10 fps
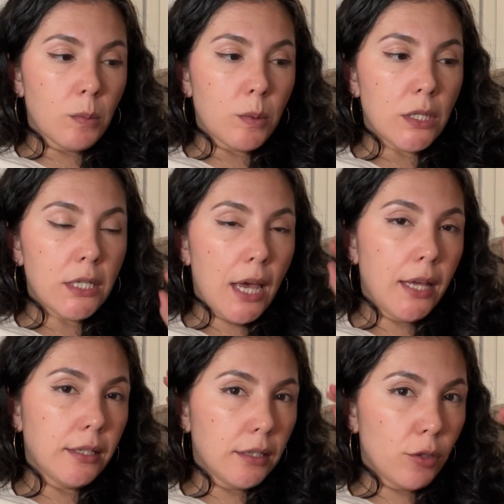
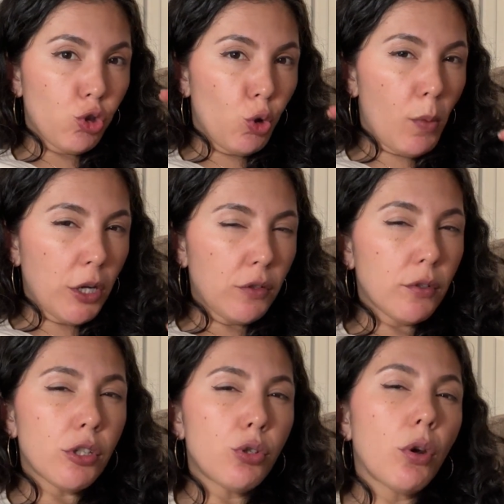set too much of a
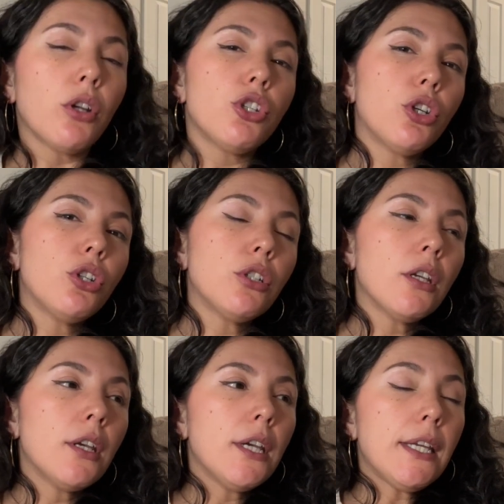structured
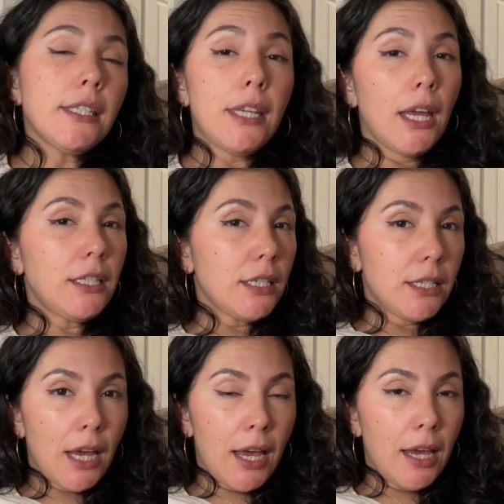day to
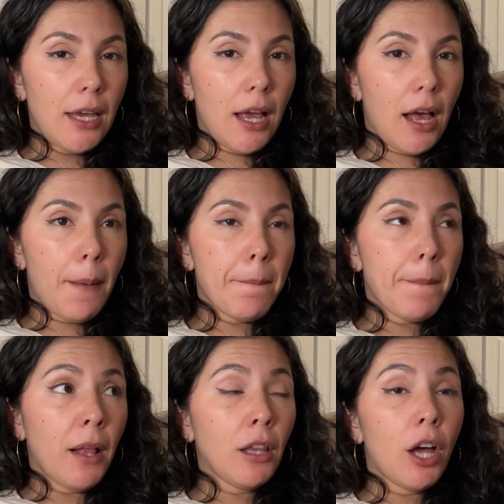day,
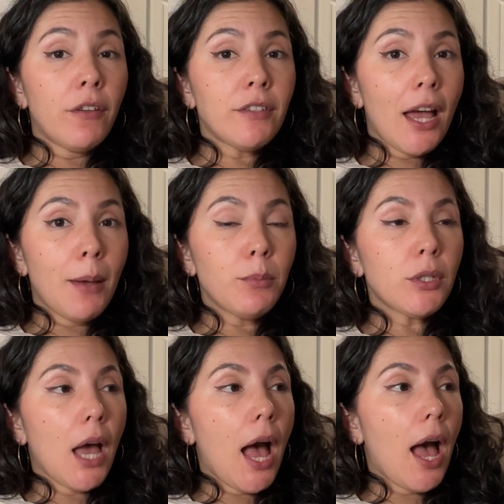a lot of times
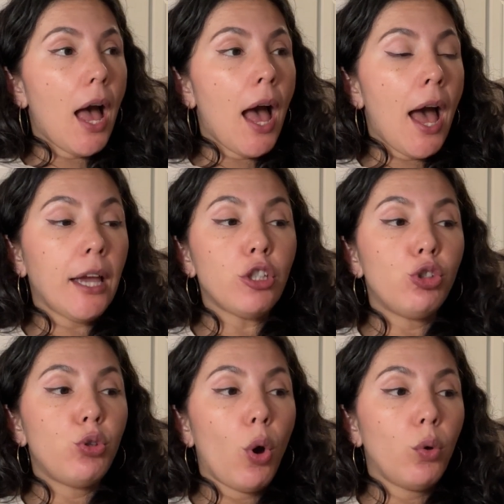I
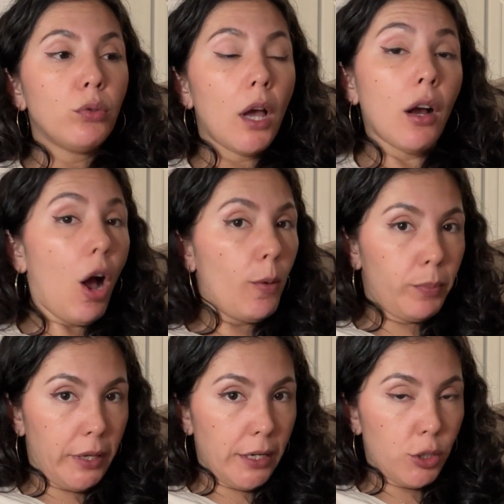don't
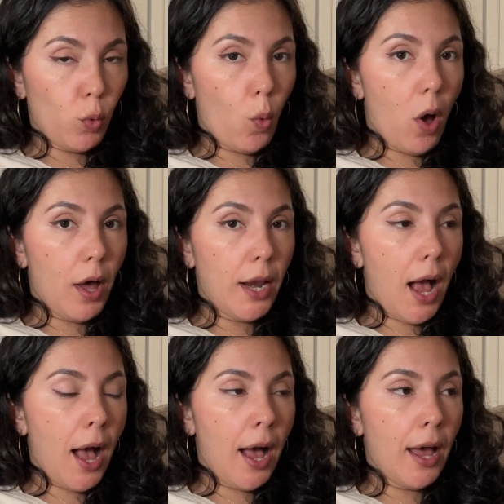accomplish what
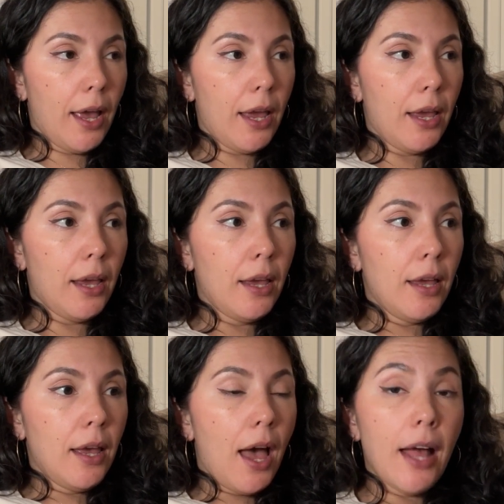I
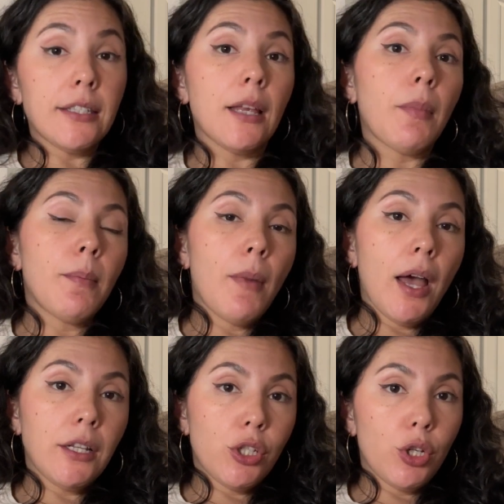had set my
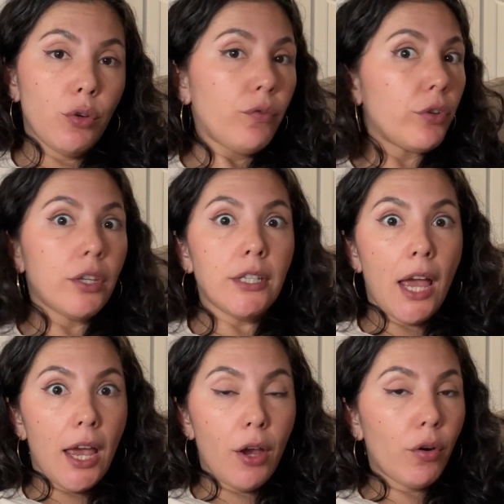mind to for the
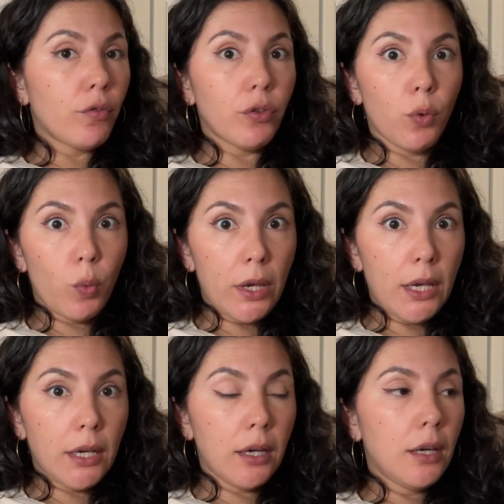day or for the
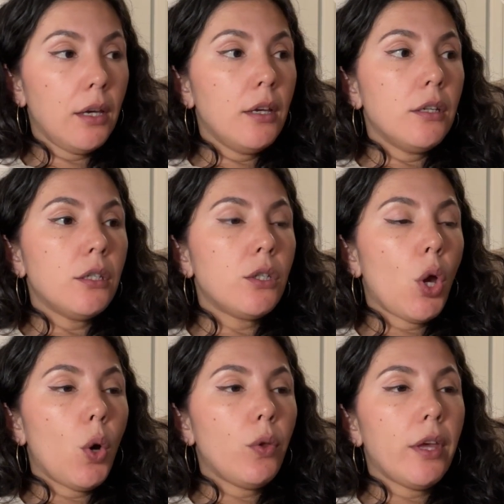week.
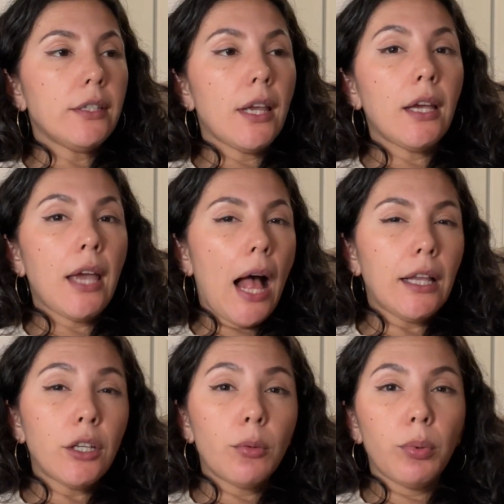So things like
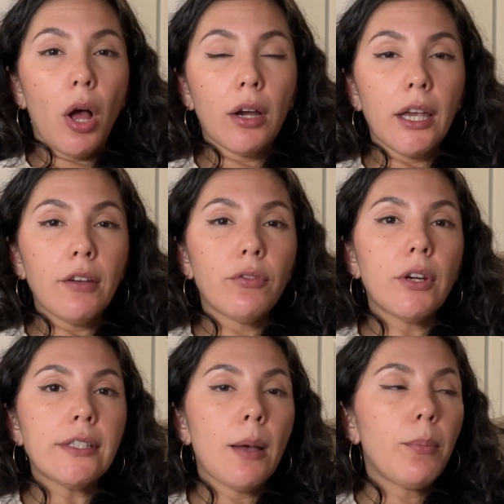calendar blocking, for
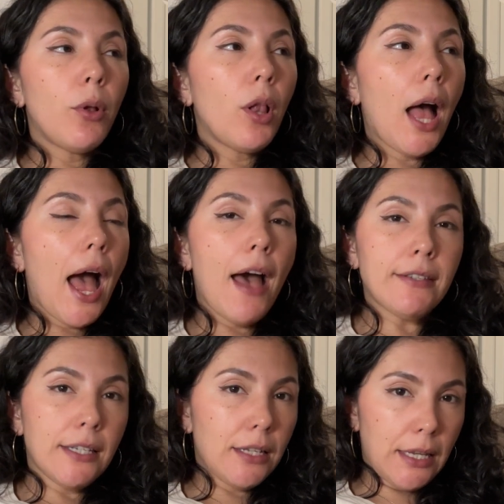example,
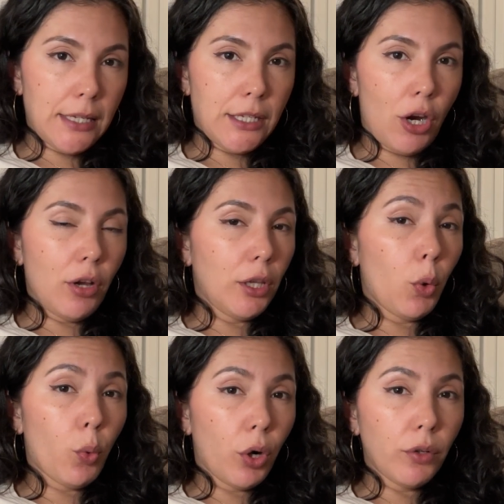hasn't necessarily
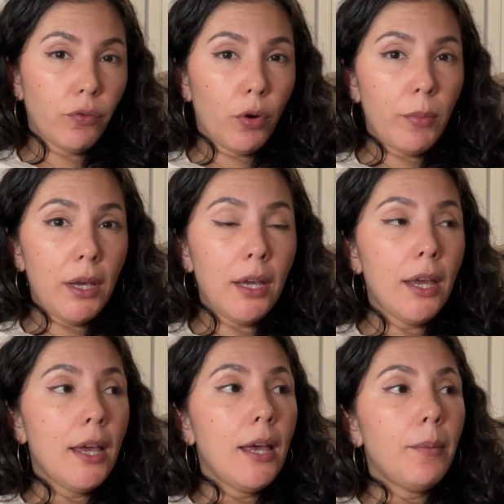worked for me
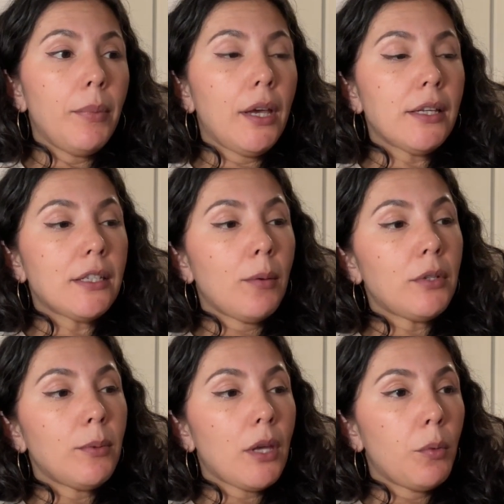because
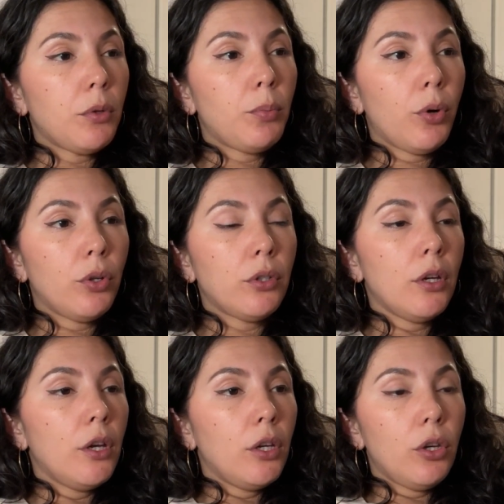sometimes I would put,
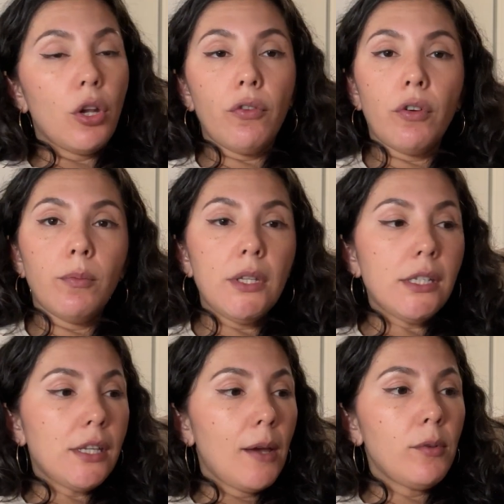from this
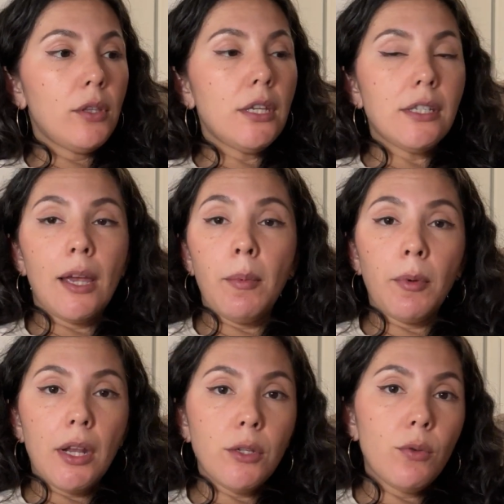time to this time, I'm
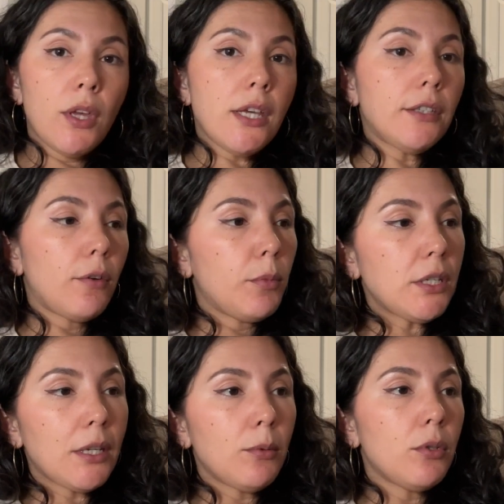going to do this. From
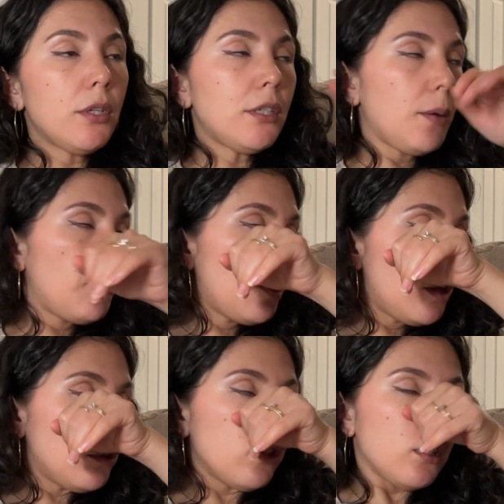this time to this time, I'm
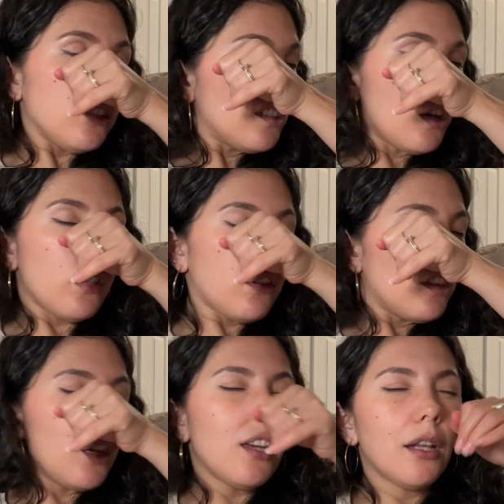going to do this other
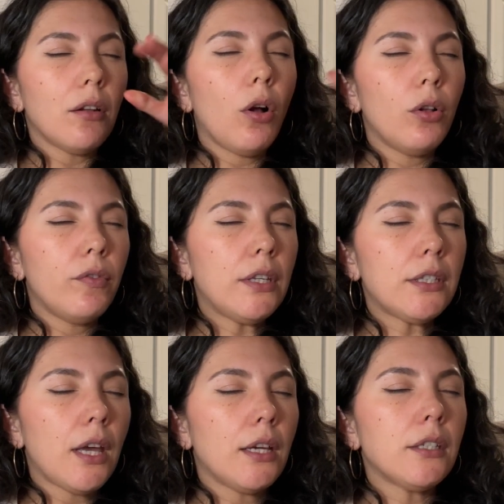thing and all of these
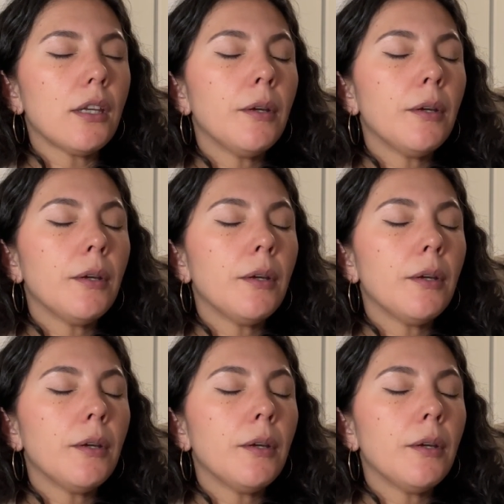things.